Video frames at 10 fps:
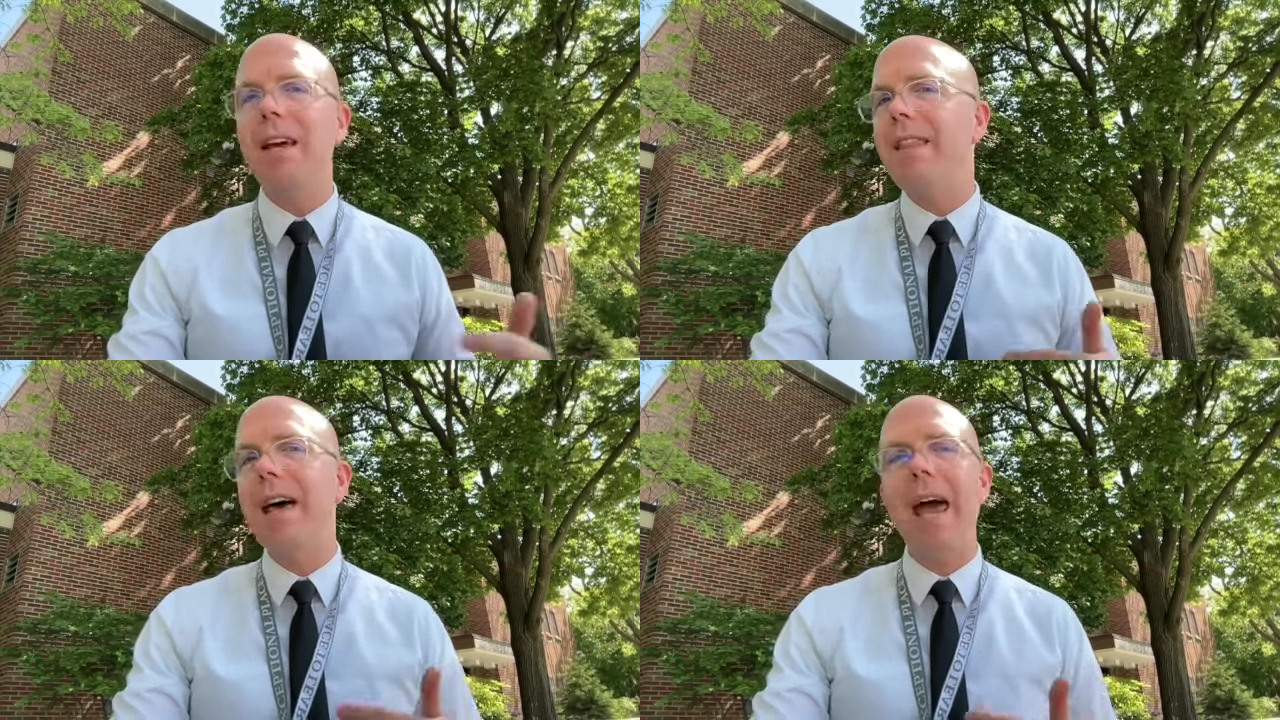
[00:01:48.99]

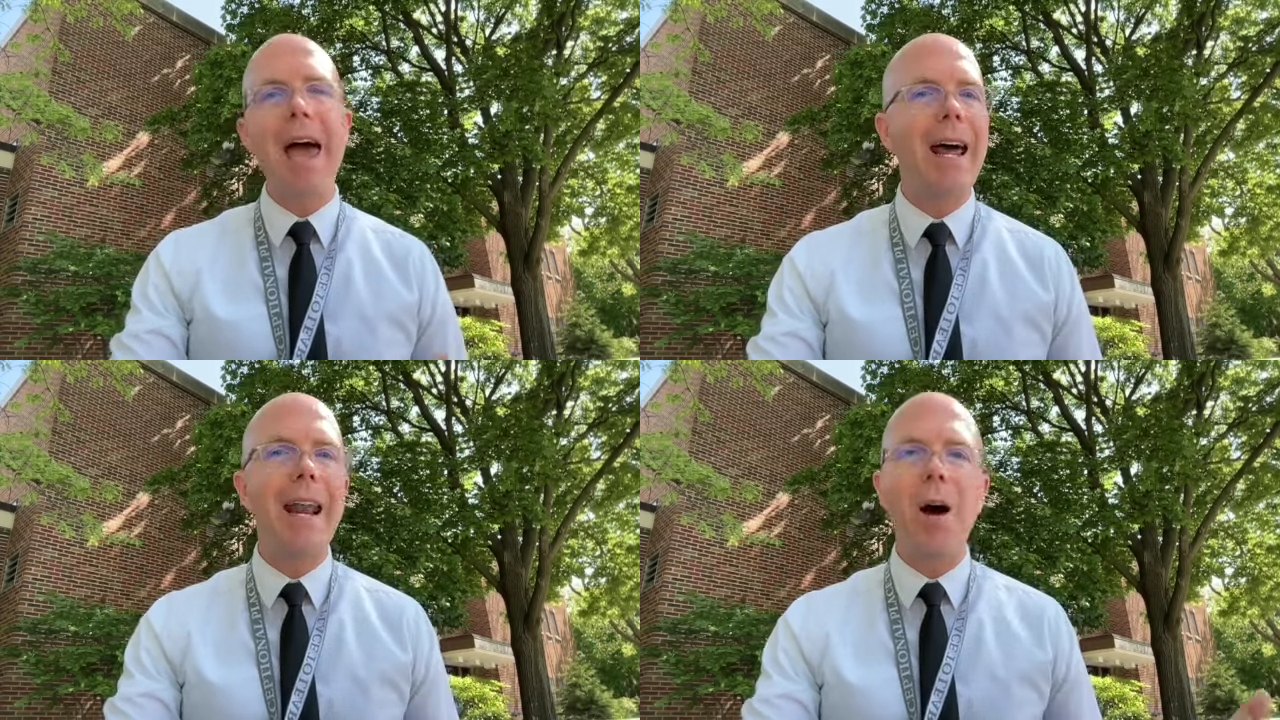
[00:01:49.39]
and then
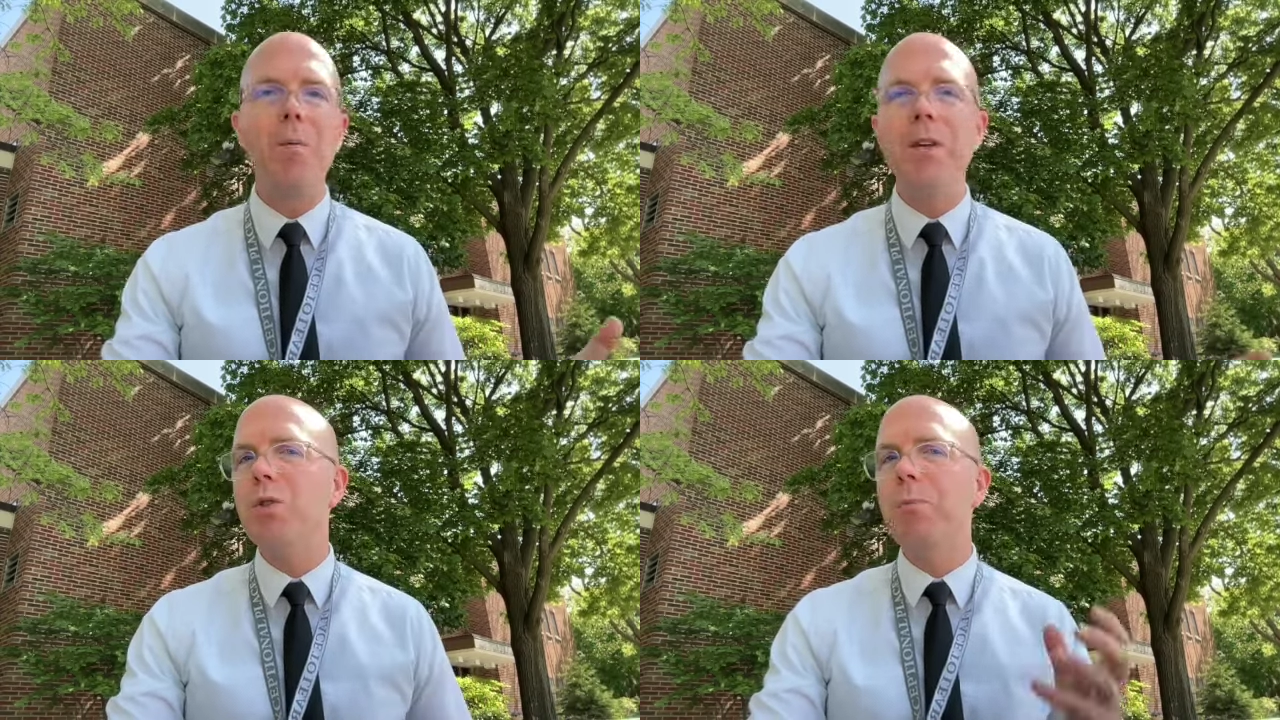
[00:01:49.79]
head on out.
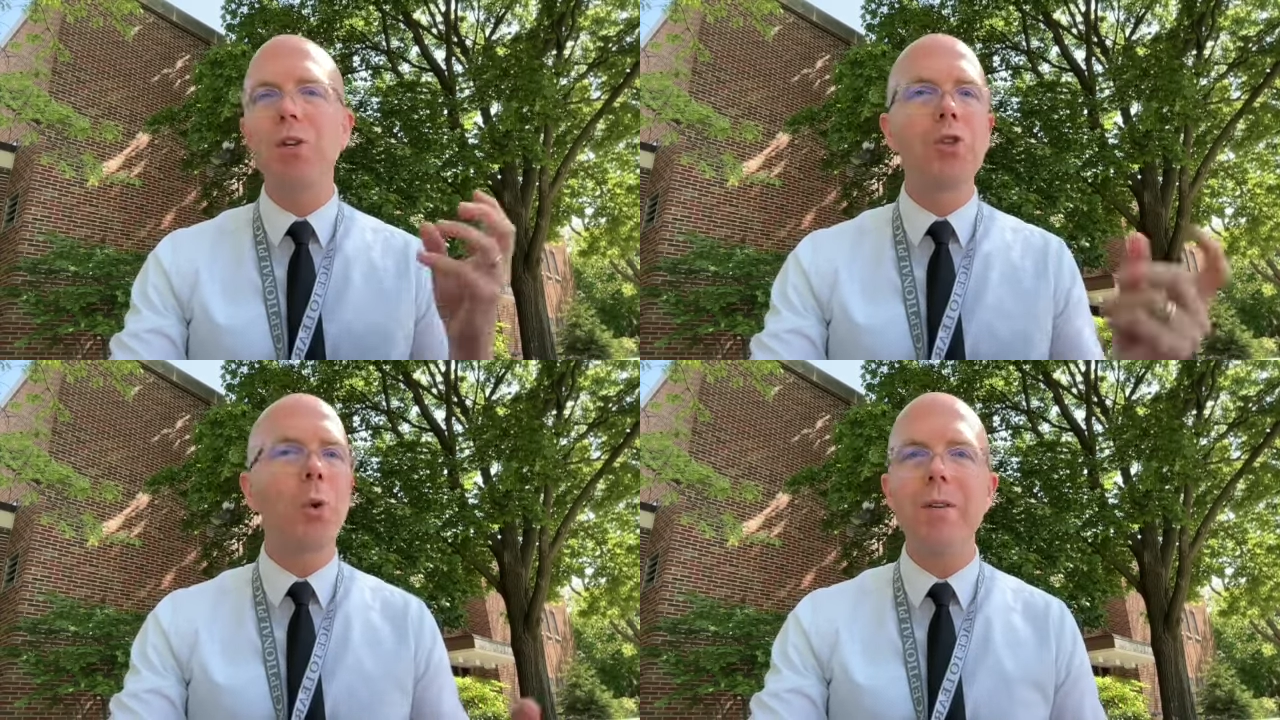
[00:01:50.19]
These would be
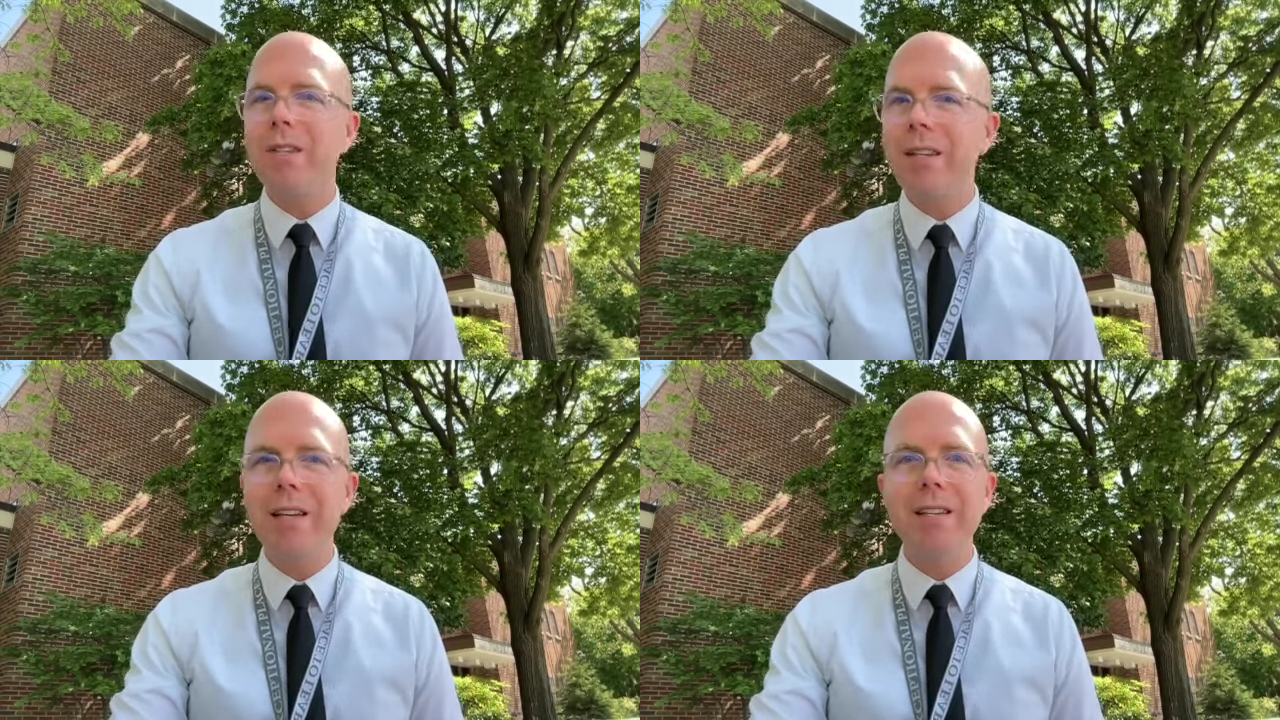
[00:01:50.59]
short
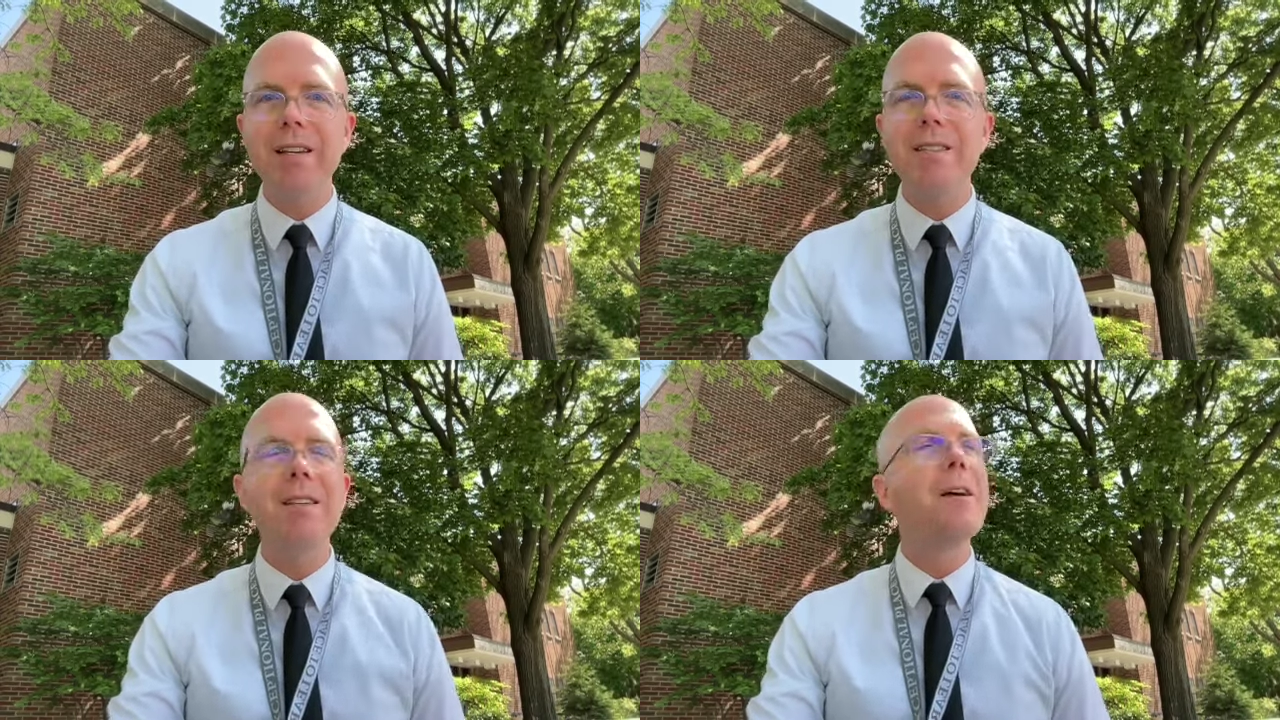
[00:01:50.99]

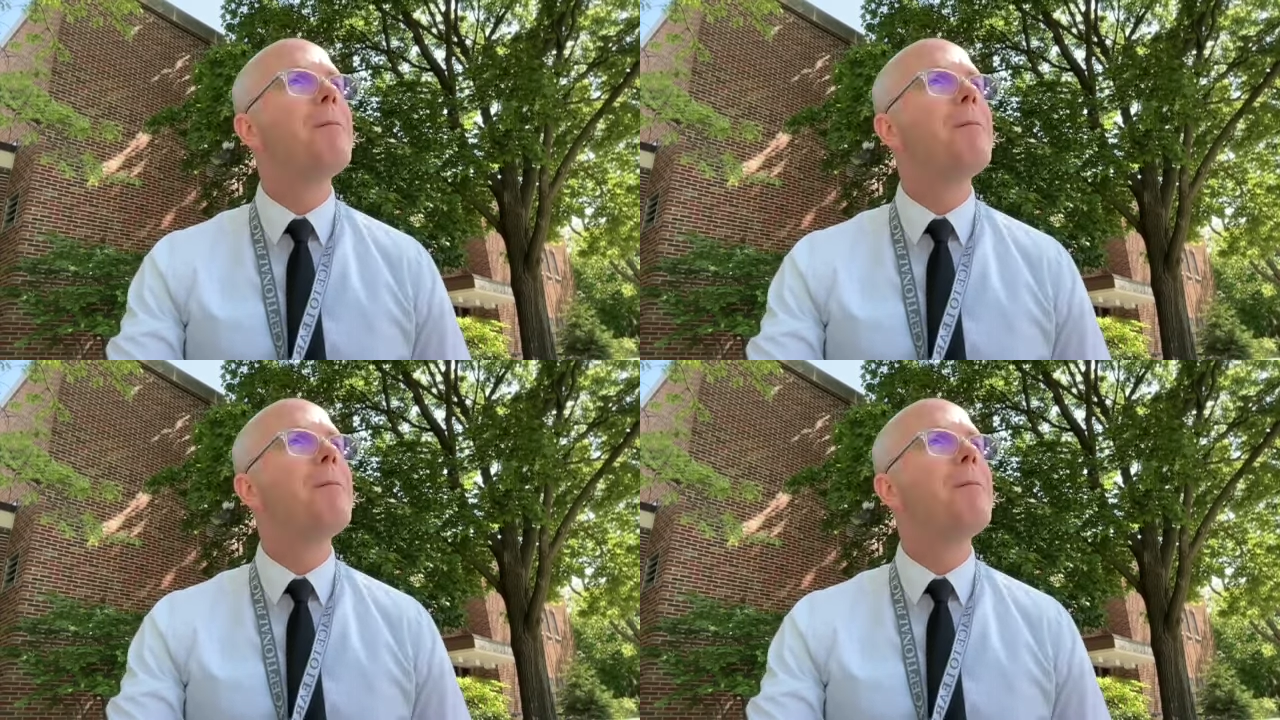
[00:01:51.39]
seasons